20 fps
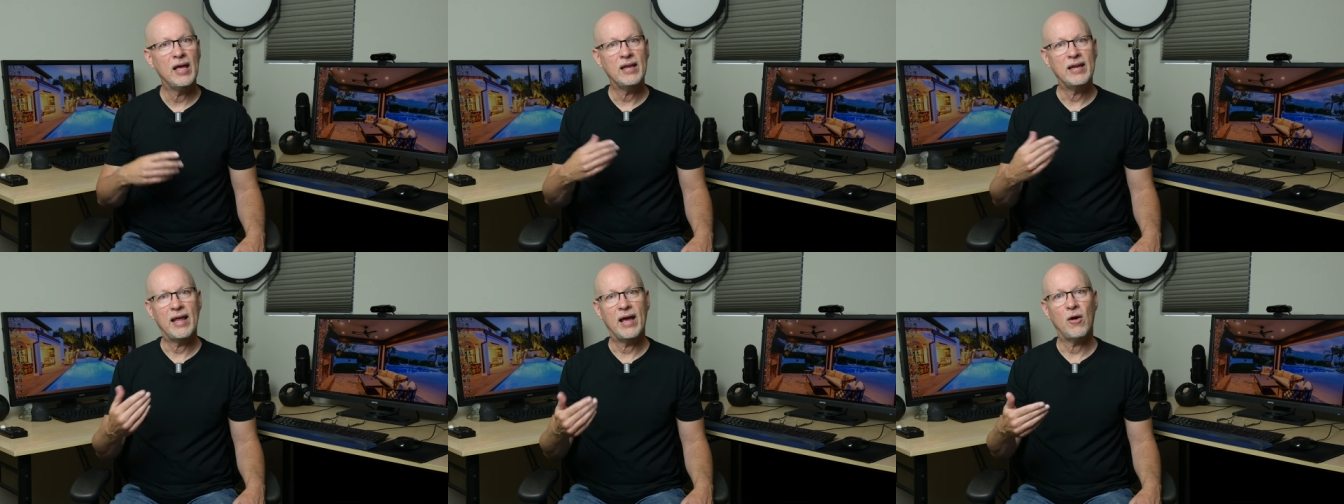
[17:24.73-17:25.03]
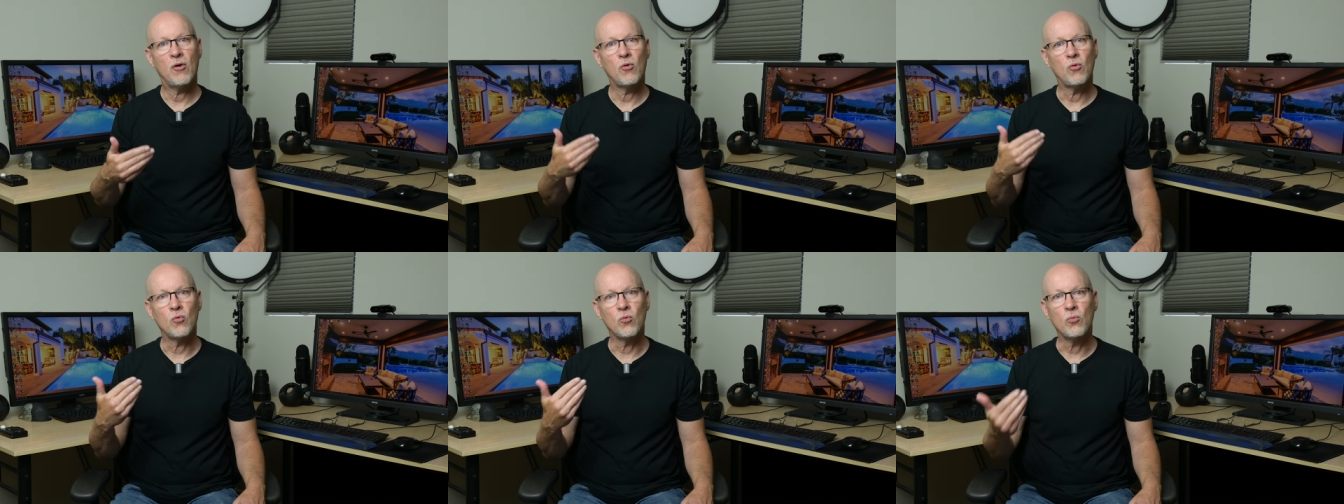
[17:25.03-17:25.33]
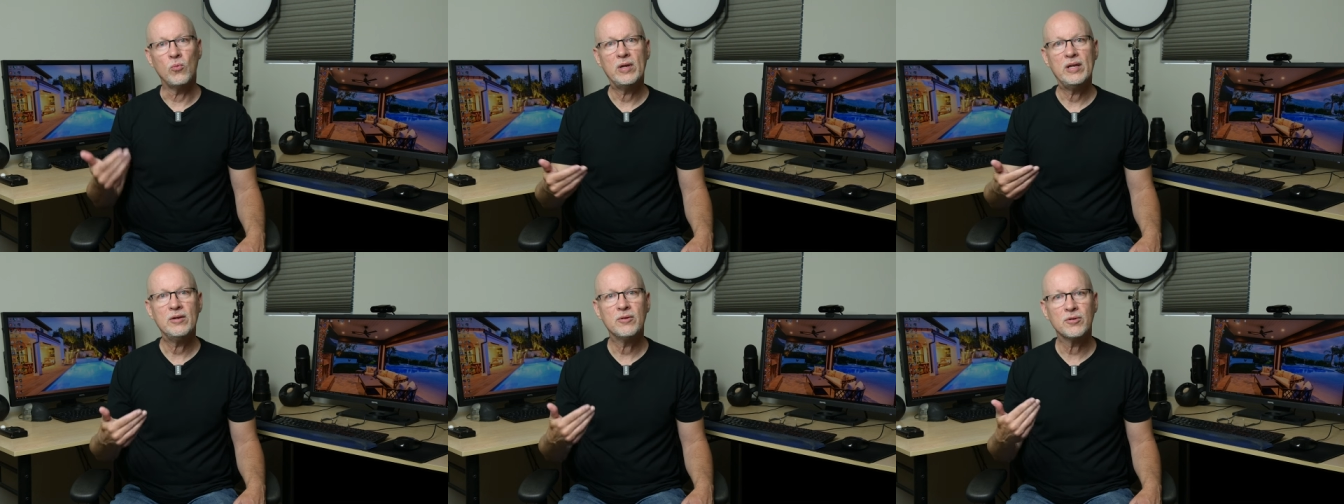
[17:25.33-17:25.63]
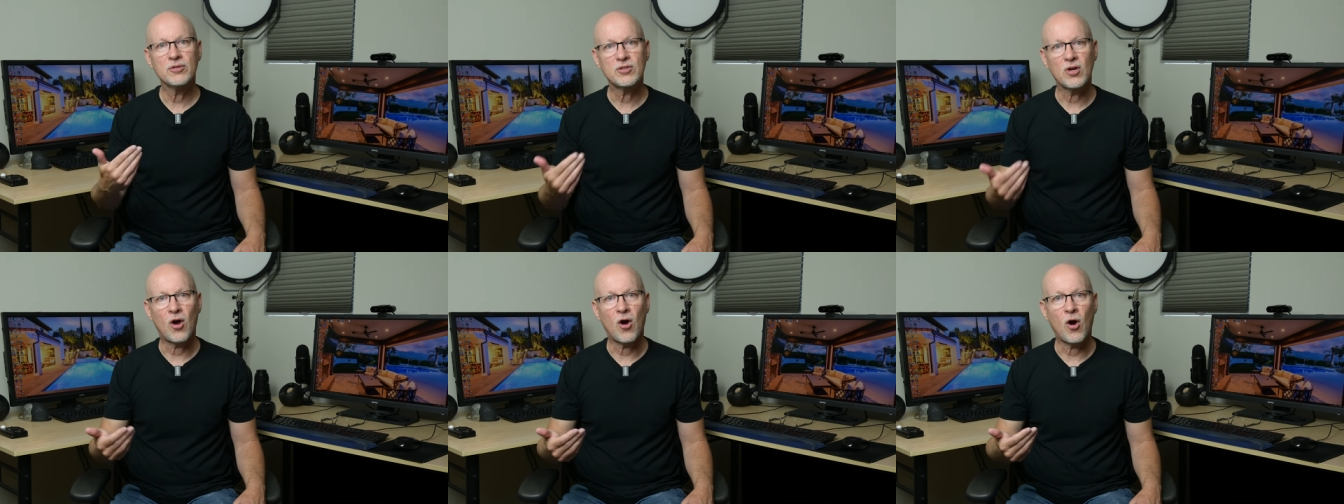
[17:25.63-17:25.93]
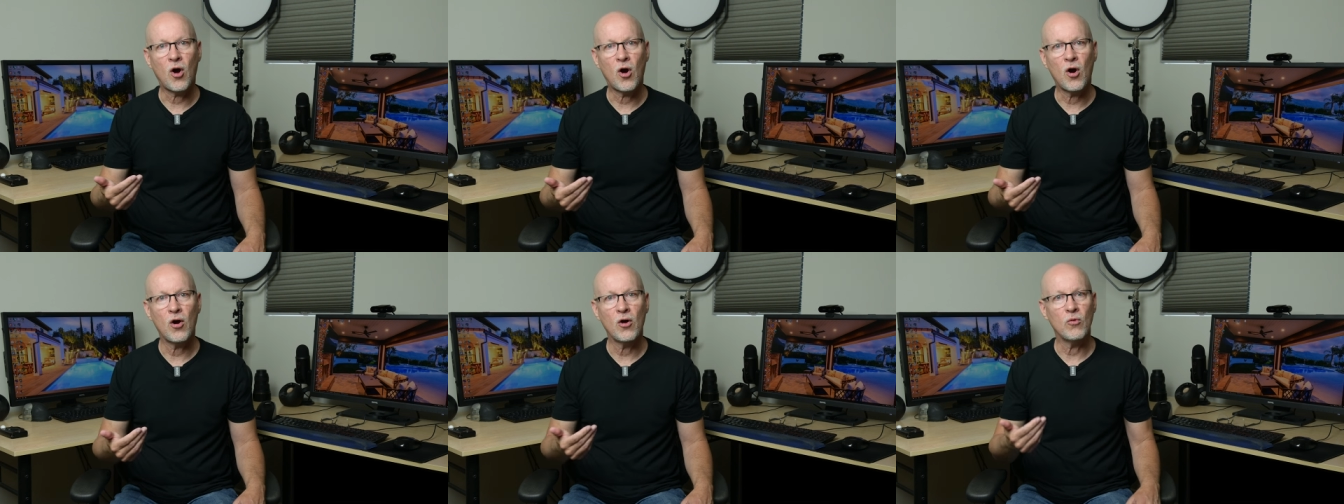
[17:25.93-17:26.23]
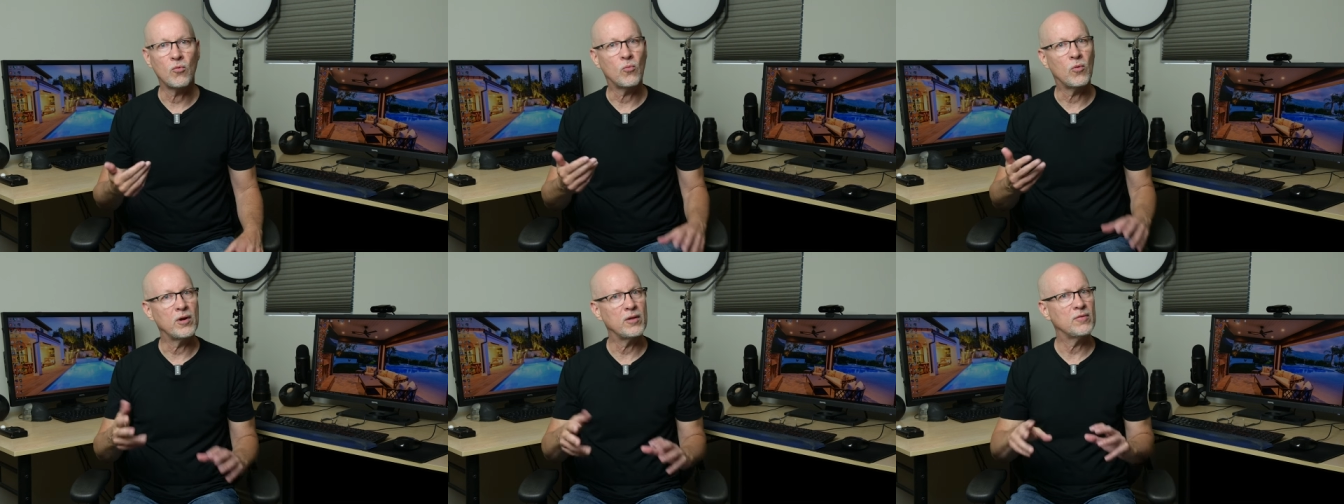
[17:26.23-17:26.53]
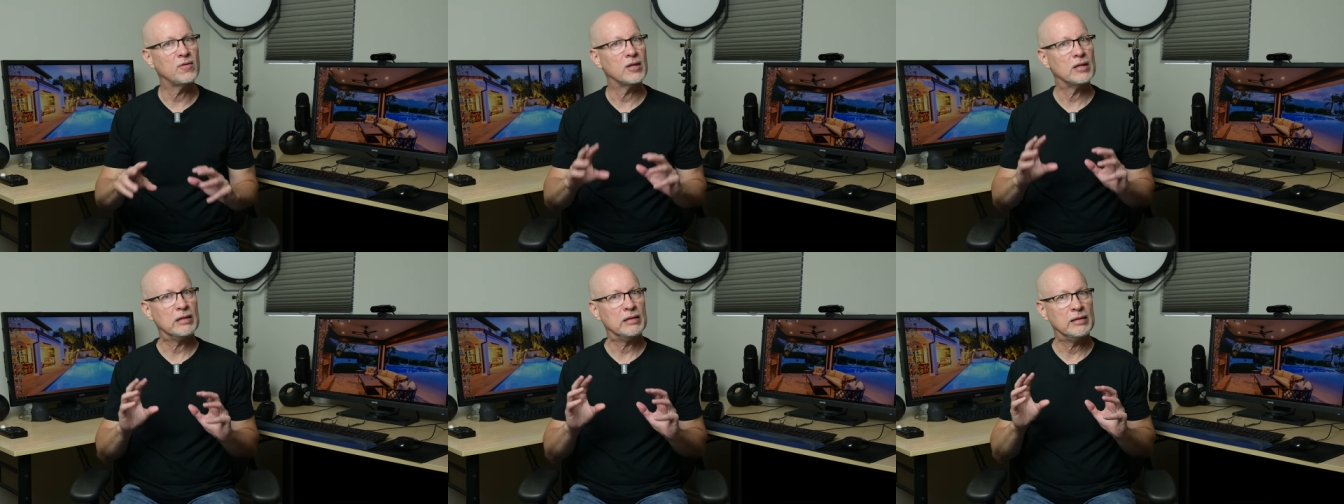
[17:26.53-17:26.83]
Now, Reels are one
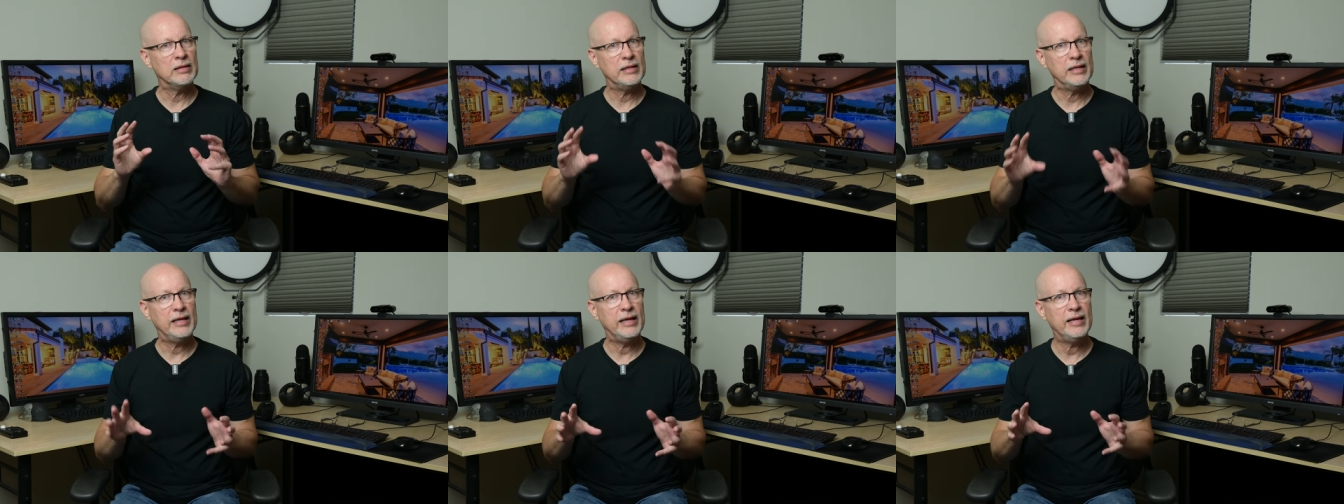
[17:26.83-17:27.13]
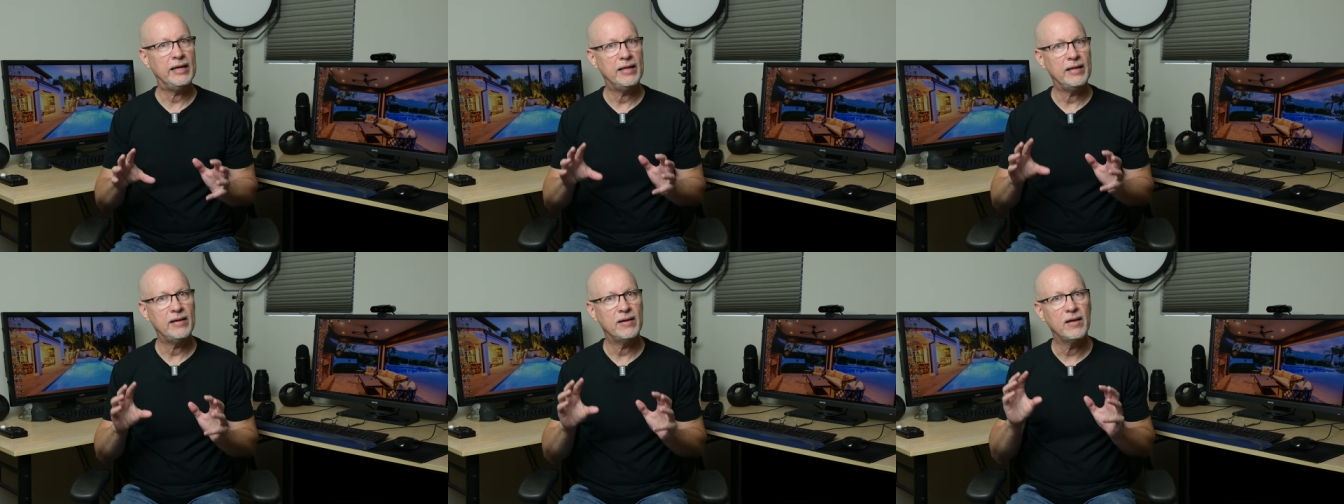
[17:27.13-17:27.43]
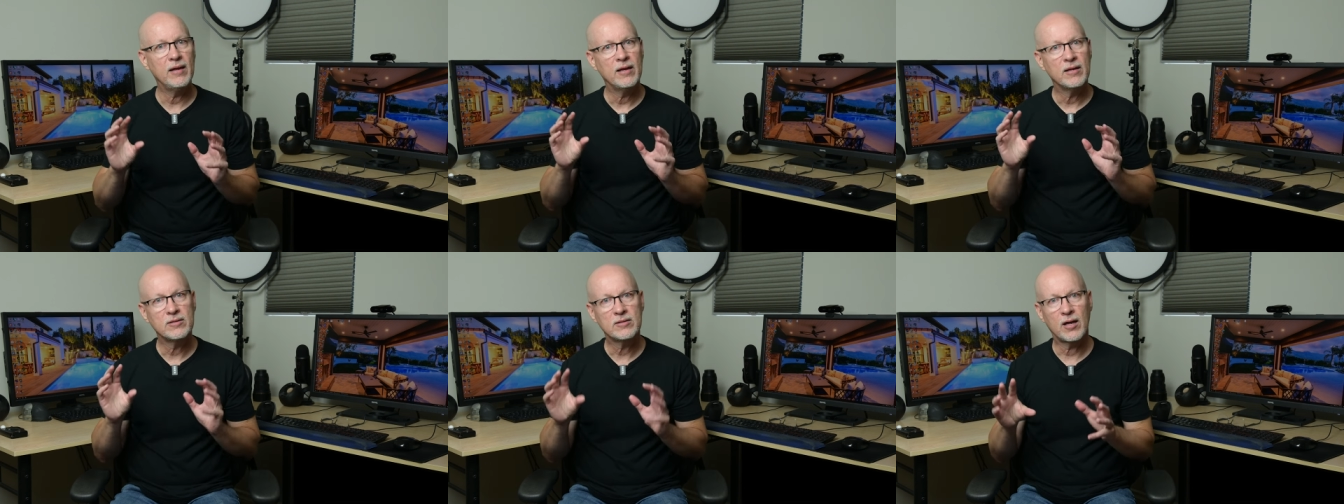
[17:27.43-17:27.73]
of the leading